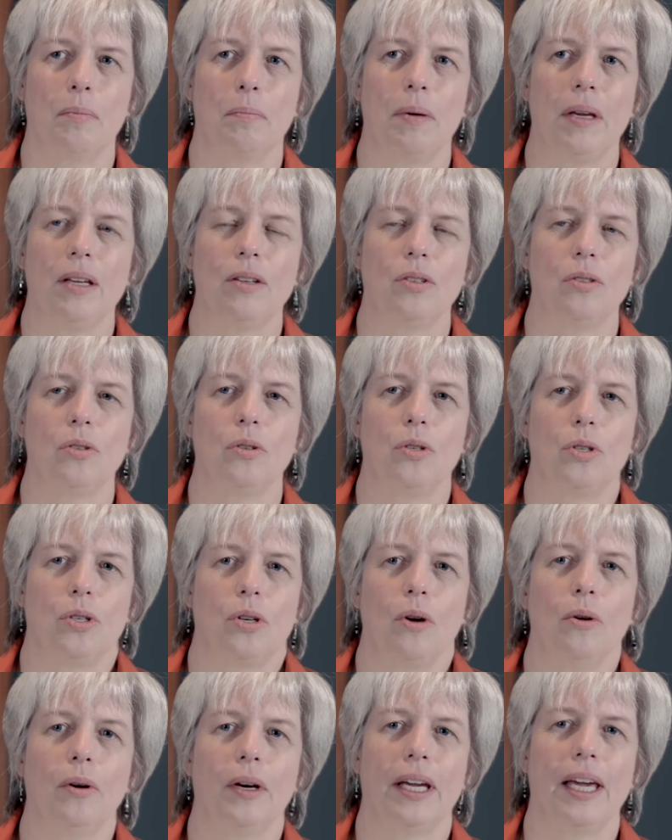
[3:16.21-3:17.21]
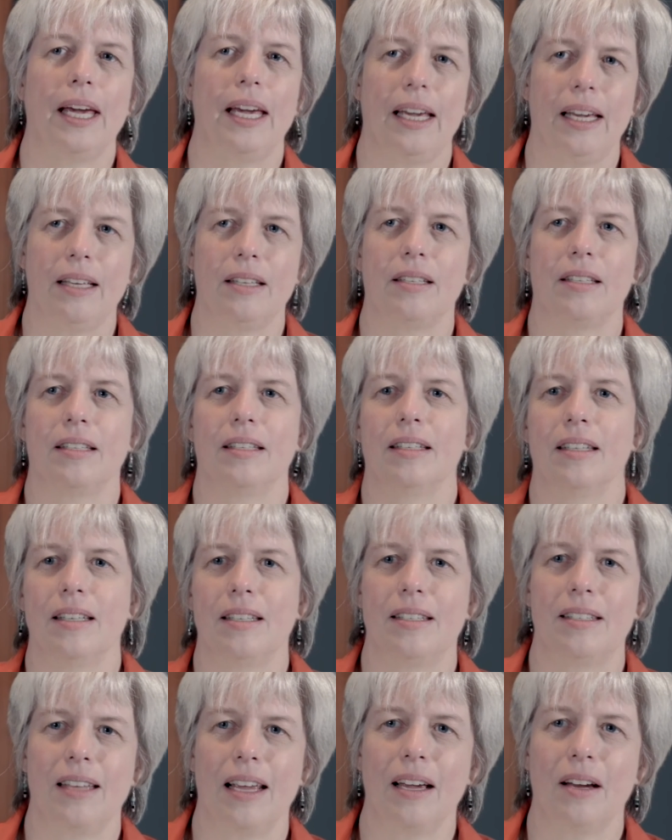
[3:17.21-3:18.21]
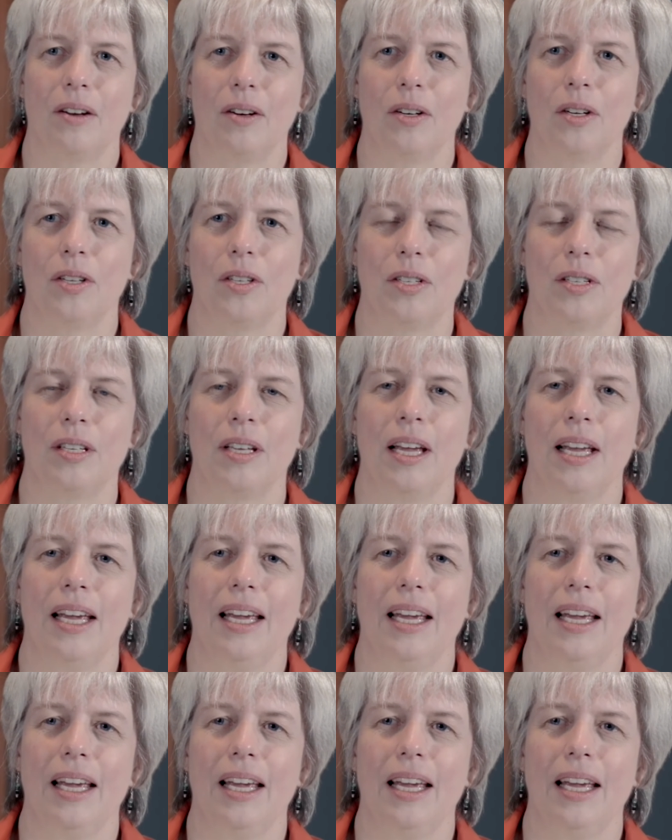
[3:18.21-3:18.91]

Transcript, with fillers: piece to showcase the singers